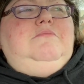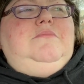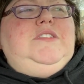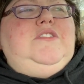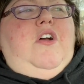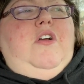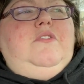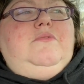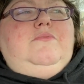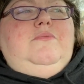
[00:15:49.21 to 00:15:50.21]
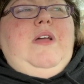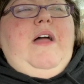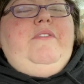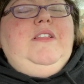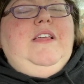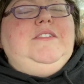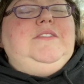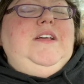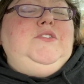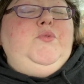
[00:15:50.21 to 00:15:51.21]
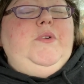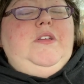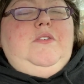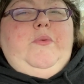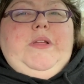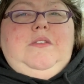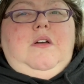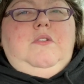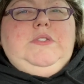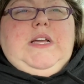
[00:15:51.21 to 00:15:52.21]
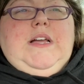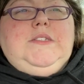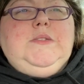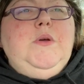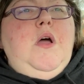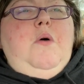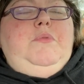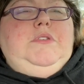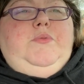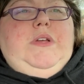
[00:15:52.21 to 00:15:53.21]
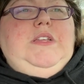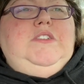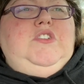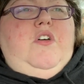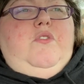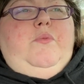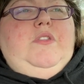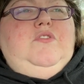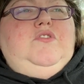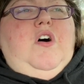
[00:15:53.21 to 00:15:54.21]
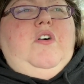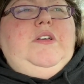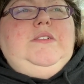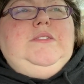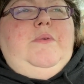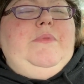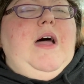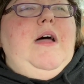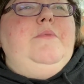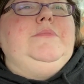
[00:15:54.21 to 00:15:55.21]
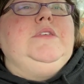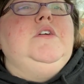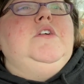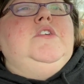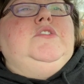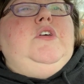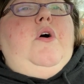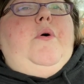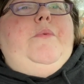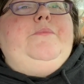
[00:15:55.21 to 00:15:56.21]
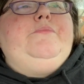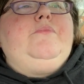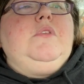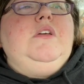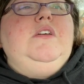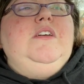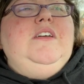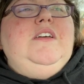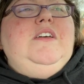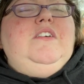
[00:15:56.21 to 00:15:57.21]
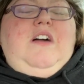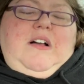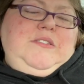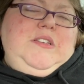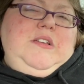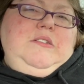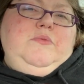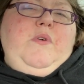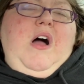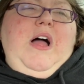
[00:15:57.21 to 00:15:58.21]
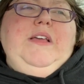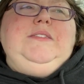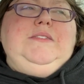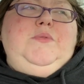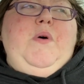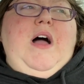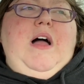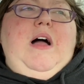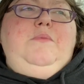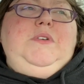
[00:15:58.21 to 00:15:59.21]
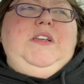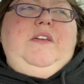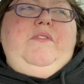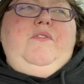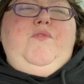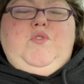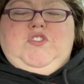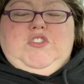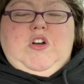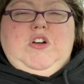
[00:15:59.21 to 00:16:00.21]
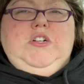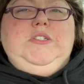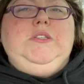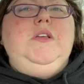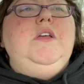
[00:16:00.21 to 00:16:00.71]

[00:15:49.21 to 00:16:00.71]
start having like sexual innuendos, I guess, between each other when they're talking sometimes. So content wise, that's why I'm going to give it a four stars.